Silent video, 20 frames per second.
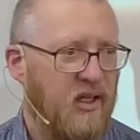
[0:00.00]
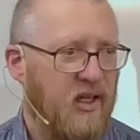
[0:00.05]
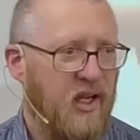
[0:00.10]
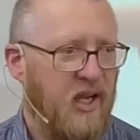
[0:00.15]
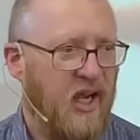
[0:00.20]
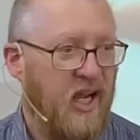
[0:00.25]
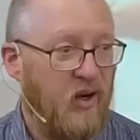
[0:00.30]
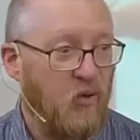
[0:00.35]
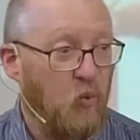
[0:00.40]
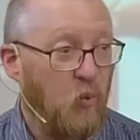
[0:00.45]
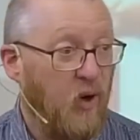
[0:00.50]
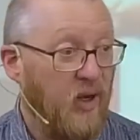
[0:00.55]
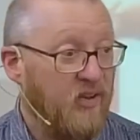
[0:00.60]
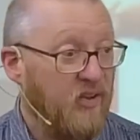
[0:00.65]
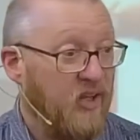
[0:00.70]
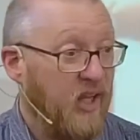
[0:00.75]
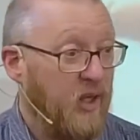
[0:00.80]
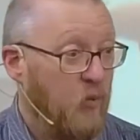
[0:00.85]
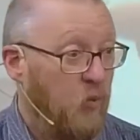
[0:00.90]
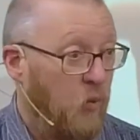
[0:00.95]
And what
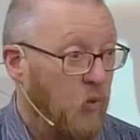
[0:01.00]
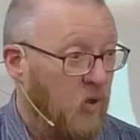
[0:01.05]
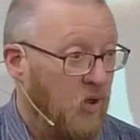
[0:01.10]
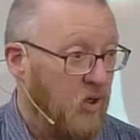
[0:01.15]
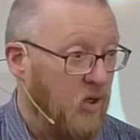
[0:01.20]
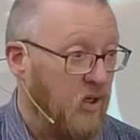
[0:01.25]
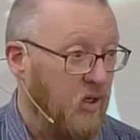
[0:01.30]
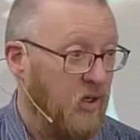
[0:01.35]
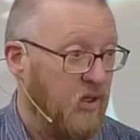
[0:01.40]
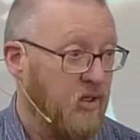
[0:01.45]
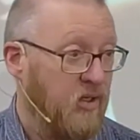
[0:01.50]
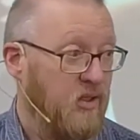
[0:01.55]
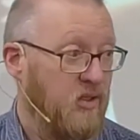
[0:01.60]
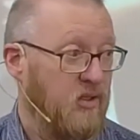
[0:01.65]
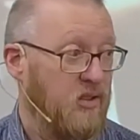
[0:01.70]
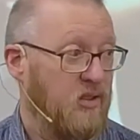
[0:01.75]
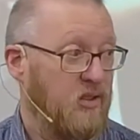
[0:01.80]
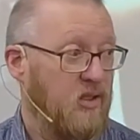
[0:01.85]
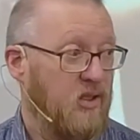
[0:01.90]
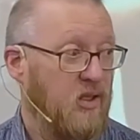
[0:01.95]
they were
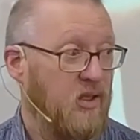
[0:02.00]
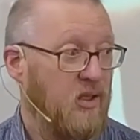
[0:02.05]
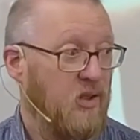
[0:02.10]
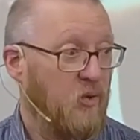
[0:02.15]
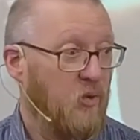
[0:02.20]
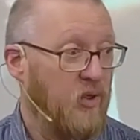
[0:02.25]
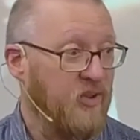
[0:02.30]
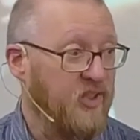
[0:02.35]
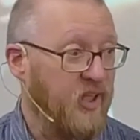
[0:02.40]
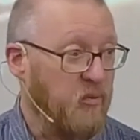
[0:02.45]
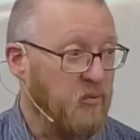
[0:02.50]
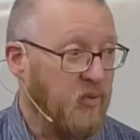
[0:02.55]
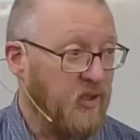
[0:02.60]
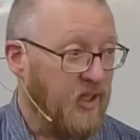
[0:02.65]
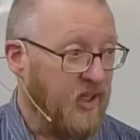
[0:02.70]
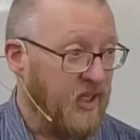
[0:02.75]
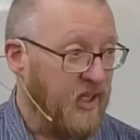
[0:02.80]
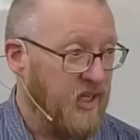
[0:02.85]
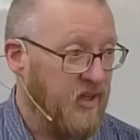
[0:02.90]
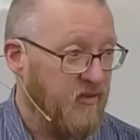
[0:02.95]
was a
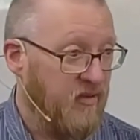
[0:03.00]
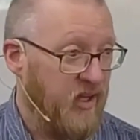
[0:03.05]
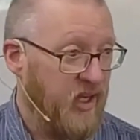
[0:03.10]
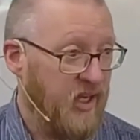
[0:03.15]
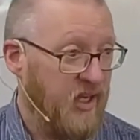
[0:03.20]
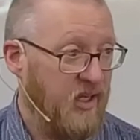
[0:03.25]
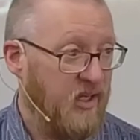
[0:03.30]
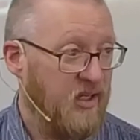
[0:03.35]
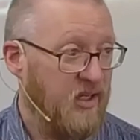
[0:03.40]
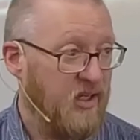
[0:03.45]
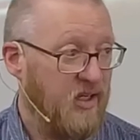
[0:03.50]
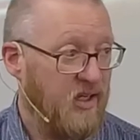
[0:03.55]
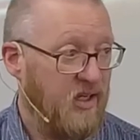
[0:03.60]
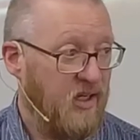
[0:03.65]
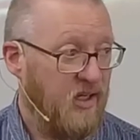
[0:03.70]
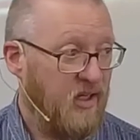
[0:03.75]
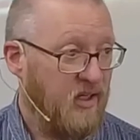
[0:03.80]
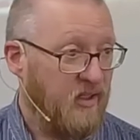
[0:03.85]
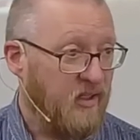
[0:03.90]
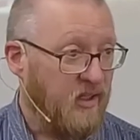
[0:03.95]
believing,
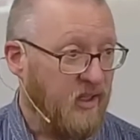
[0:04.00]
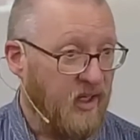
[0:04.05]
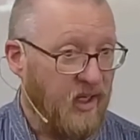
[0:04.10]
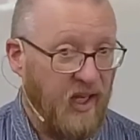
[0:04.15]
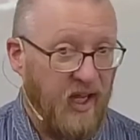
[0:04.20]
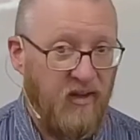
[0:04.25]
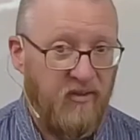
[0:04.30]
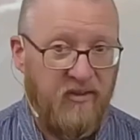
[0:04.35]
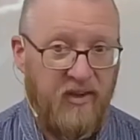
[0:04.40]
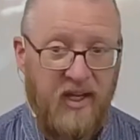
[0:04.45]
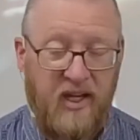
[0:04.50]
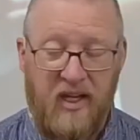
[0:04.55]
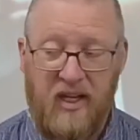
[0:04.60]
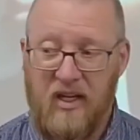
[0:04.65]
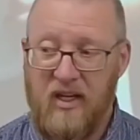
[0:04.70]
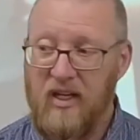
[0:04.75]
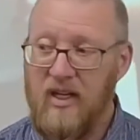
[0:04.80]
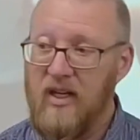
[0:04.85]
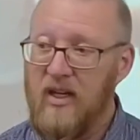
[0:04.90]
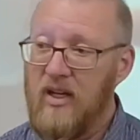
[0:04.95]
loving,
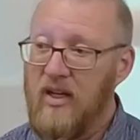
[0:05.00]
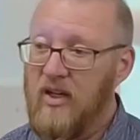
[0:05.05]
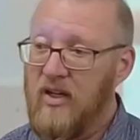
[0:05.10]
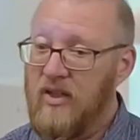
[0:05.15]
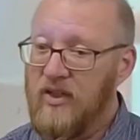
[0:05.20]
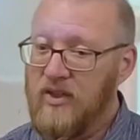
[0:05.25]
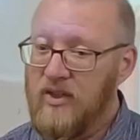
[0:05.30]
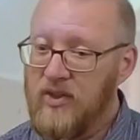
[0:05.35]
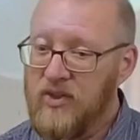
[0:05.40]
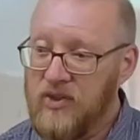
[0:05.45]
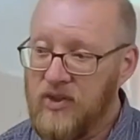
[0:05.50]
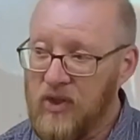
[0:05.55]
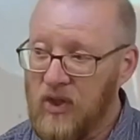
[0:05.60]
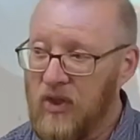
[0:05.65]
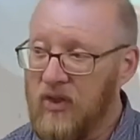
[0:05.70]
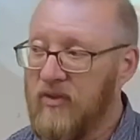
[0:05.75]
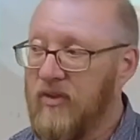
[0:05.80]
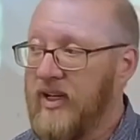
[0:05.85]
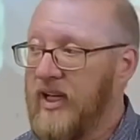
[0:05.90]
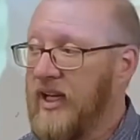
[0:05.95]

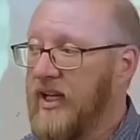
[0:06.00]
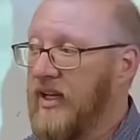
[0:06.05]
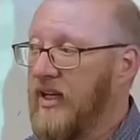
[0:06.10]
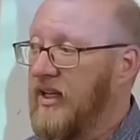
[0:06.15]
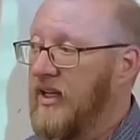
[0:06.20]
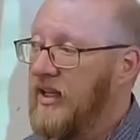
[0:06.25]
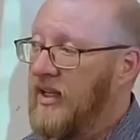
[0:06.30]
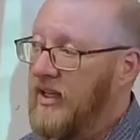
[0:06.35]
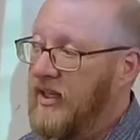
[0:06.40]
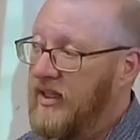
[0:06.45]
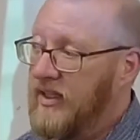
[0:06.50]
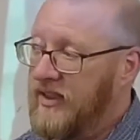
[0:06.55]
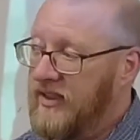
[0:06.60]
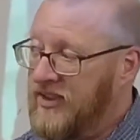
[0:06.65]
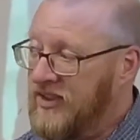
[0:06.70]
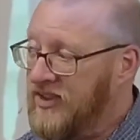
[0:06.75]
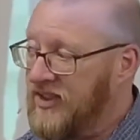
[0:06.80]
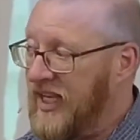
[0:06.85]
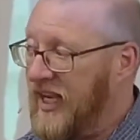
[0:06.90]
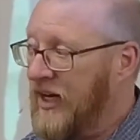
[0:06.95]
serving,
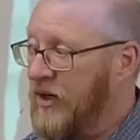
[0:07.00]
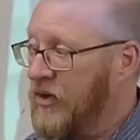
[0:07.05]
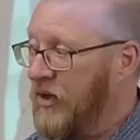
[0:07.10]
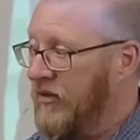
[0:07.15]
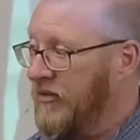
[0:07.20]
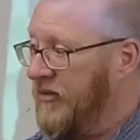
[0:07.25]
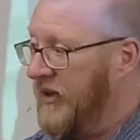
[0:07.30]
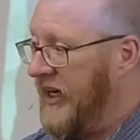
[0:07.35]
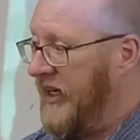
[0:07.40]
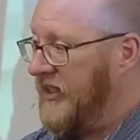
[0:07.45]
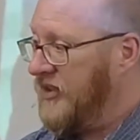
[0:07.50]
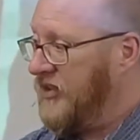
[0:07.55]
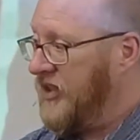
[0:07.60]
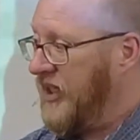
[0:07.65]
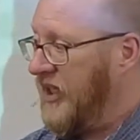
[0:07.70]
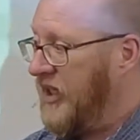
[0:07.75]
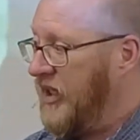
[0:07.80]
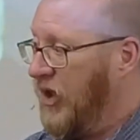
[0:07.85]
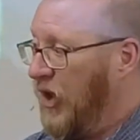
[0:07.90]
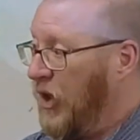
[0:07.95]

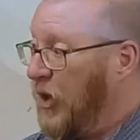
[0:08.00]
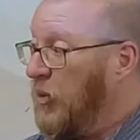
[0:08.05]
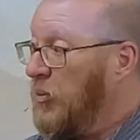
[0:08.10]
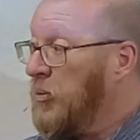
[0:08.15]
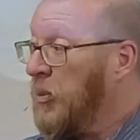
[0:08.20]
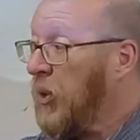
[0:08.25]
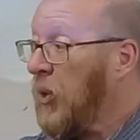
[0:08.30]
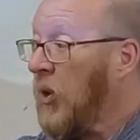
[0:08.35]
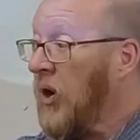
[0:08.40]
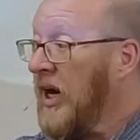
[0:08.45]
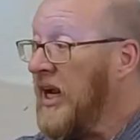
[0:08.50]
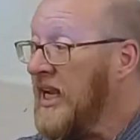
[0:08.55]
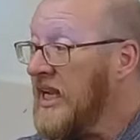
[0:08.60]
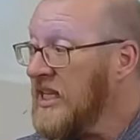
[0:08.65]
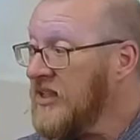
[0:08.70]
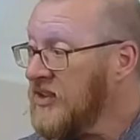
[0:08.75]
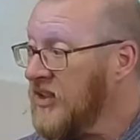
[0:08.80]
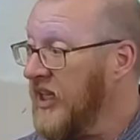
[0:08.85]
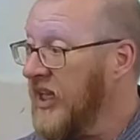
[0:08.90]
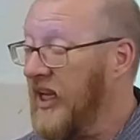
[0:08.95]
sacrificing,
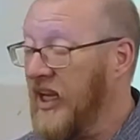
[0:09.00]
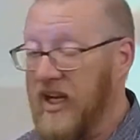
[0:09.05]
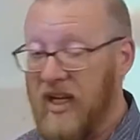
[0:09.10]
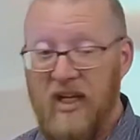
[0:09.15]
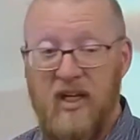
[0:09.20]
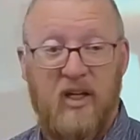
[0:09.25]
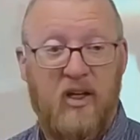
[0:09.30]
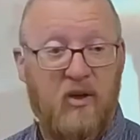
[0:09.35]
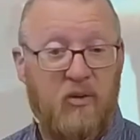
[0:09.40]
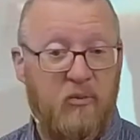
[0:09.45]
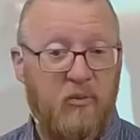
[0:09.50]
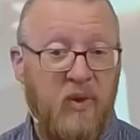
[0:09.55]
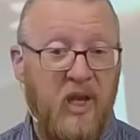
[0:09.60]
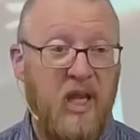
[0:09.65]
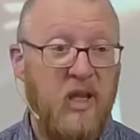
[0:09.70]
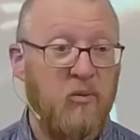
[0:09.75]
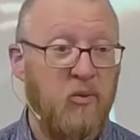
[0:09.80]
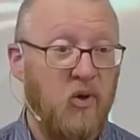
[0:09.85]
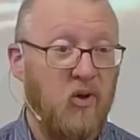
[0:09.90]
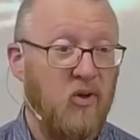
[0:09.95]
praising
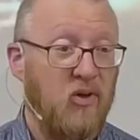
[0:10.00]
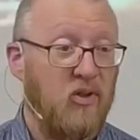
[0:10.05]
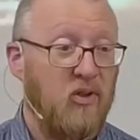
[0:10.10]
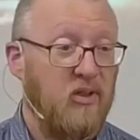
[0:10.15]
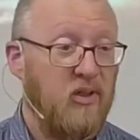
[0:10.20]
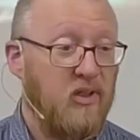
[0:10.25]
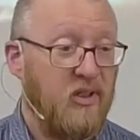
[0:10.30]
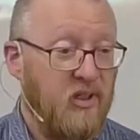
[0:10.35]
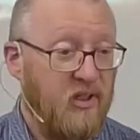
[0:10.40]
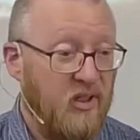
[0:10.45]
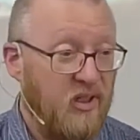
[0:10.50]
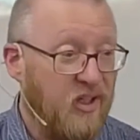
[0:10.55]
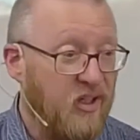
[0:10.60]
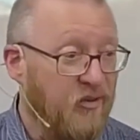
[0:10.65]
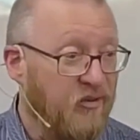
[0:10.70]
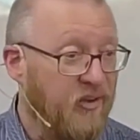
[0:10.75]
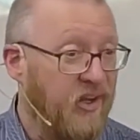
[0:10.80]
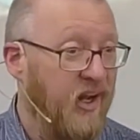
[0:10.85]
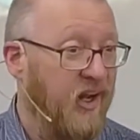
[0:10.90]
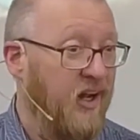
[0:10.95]
people of
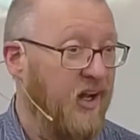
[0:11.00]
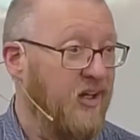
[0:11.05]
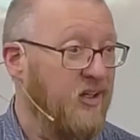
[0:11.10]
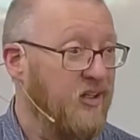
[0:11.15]
God.